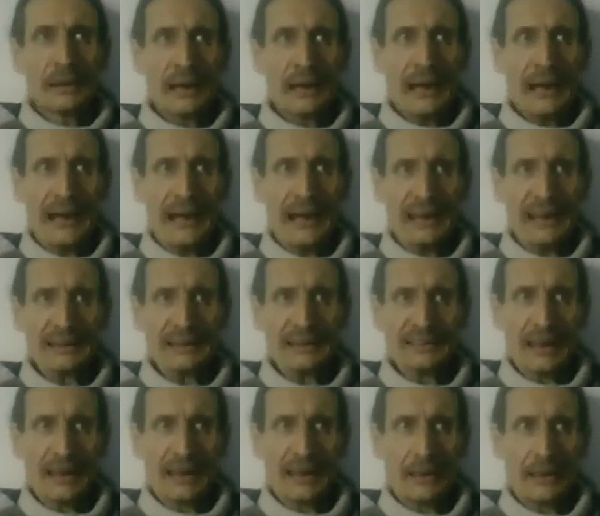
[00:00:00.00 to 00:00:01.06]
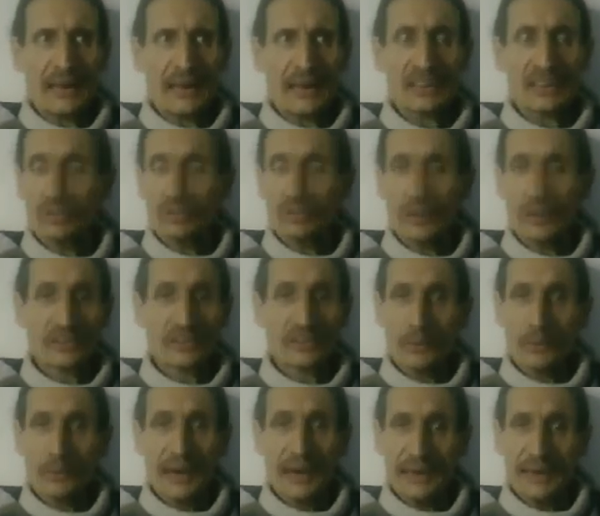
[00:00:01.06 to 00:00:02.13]
And it just went
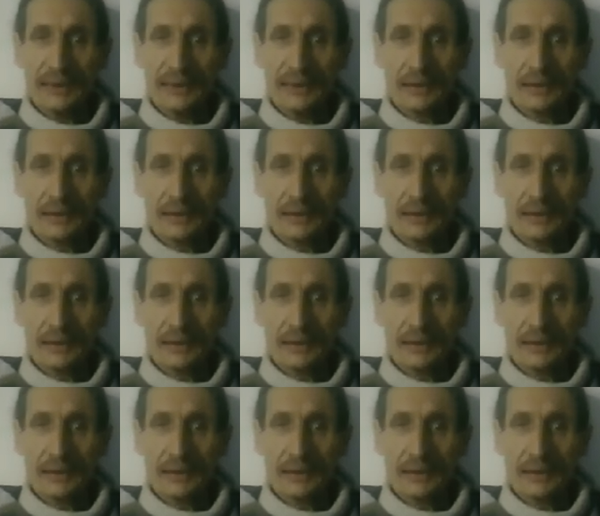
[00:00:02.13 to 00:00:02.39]
away.